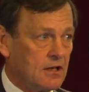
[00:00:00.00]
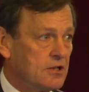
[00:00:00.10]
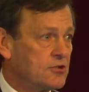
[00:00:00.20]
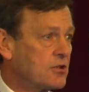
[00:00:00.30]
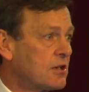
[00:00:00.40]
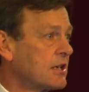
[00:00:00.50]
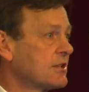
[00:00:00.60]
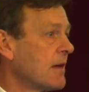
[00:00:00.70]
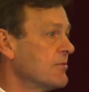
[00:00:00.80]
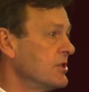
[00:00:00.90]
This
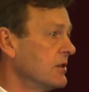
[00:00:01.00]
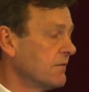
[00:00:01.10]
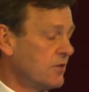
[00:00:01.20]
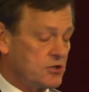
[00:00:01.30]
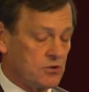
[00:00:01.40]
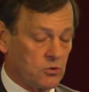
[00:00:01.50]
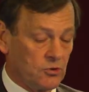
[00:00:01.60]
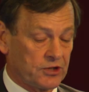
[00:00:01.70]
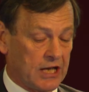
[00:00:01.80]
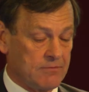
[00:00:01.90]
Damascene conversion, of
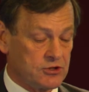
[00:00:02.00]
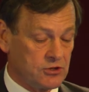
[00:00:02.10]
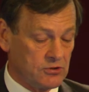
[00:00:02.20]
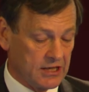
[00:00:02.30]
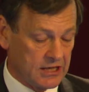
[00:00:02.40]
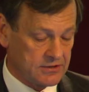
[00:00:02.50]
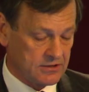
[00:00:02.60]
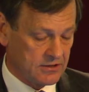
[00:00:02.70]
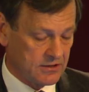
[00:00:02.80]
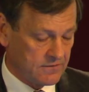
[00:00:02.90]
course, came too late
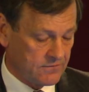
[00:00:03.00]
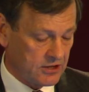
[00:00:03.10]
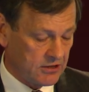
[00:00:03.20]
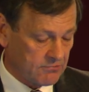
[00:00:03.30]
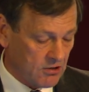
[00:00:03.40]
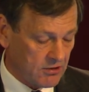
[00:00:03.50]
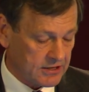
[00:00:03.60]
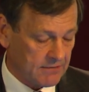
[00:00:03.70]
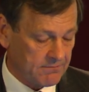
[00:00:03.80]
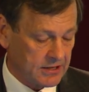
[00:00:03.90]
for the Iraq
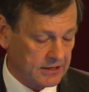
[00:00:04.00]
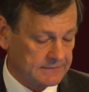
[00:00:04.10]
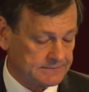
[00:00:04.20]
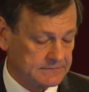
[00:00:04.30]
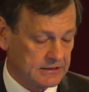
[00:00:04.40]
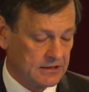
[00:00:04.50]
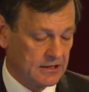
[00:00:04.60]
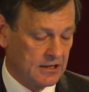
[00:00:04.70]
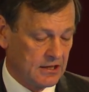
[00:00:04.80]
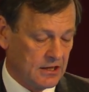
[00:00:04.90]
campaign,
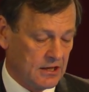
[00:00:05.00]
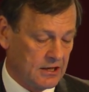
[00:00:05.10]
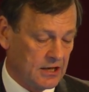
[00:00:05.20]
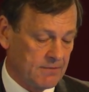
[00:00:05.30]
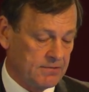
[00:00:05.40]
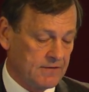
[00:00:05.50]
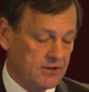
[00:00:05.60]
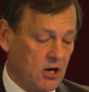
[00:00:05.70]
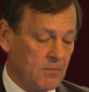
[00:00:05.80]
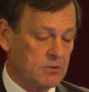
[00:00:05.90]
and I believe
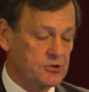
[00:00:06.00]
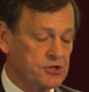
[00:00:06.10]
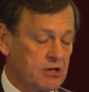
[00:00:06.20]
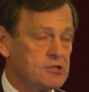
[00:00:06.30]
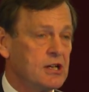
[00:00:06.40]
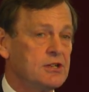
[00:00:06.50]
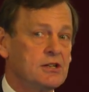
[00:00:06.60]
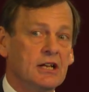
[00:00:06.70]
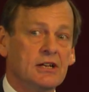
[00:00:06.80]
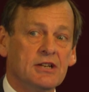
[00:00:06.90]
the Army was seriously
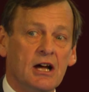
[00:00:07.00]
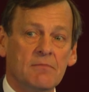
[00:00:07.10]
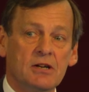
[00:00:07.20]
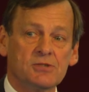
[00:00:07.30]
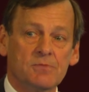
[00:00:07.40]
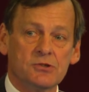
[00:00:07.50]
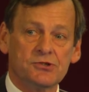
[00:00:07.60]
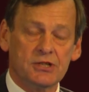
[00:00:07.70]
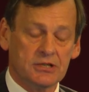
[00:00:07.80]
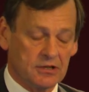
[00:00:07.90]
let down by its most
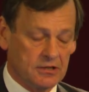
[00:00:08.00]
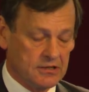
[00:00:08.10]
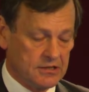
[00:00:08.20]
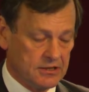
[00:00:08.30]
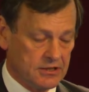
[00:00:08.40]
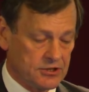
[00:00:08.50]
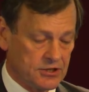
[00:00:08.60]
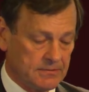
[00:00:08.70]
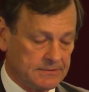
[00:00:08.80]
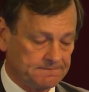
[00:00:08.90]
senior leadership.